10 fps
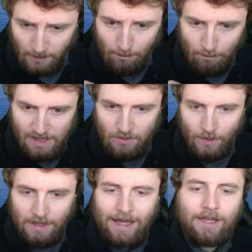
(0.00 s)

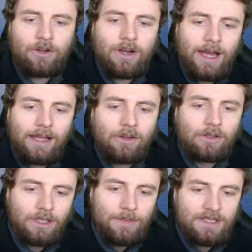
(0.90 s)
Midway, had her hangar
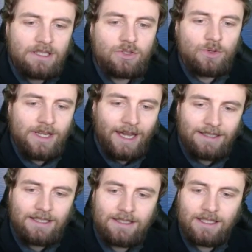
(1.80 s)
limited to
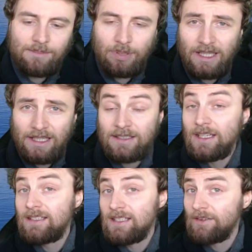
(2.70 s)
96 planes
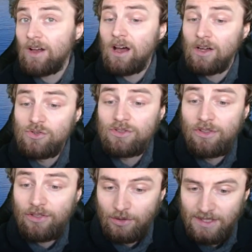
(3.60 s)
instead of
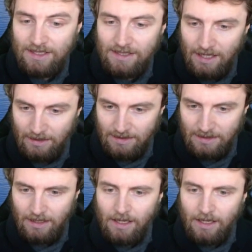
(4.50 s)
136.